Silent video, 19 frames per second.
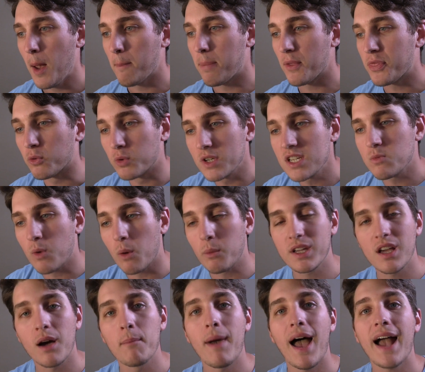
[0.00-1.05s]
But the reason why we
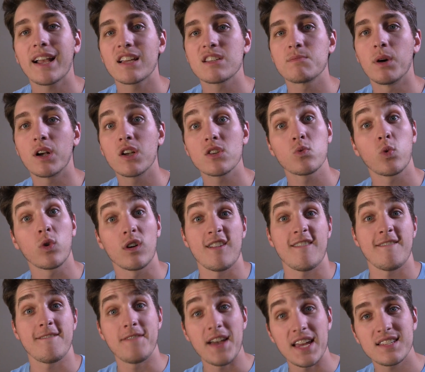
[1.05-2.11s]
come back is because we're
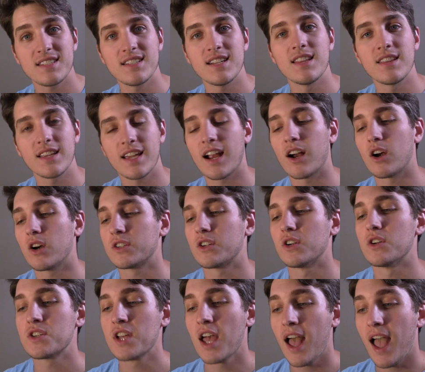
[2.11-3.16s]
invested in the
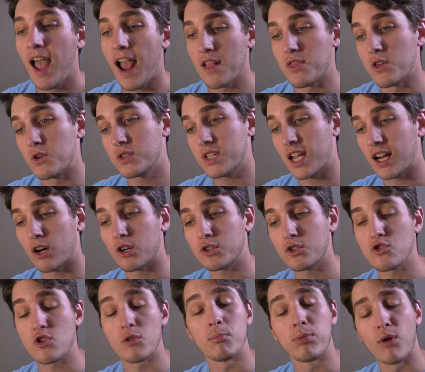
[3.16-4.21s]
characters, and those
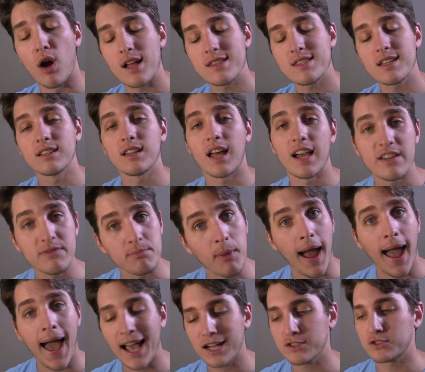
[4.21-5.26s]
characters are brought to life
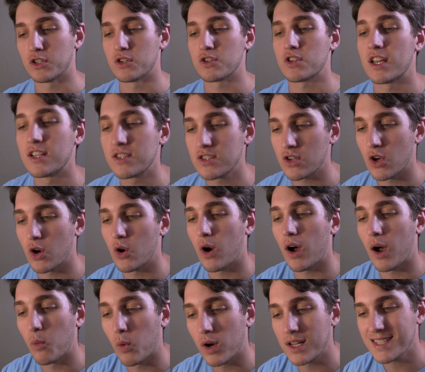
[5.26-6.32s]
by actors. And so
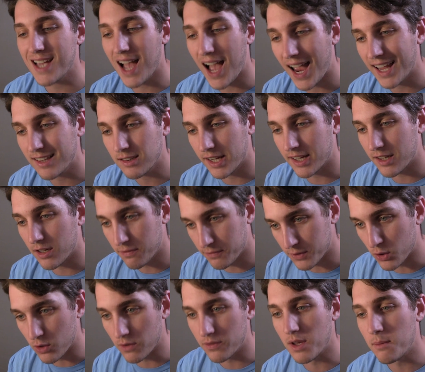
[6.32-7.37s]
I want to highlight a
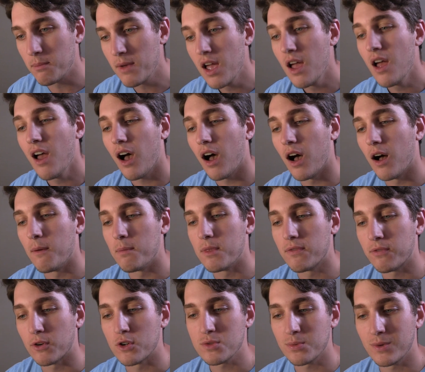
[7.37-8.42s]
few of them.
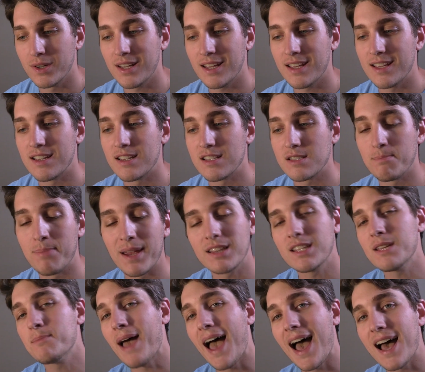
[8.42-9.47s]
The first one is
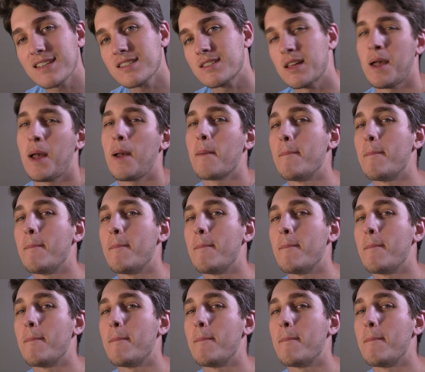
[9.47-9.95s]
Bailey Bass.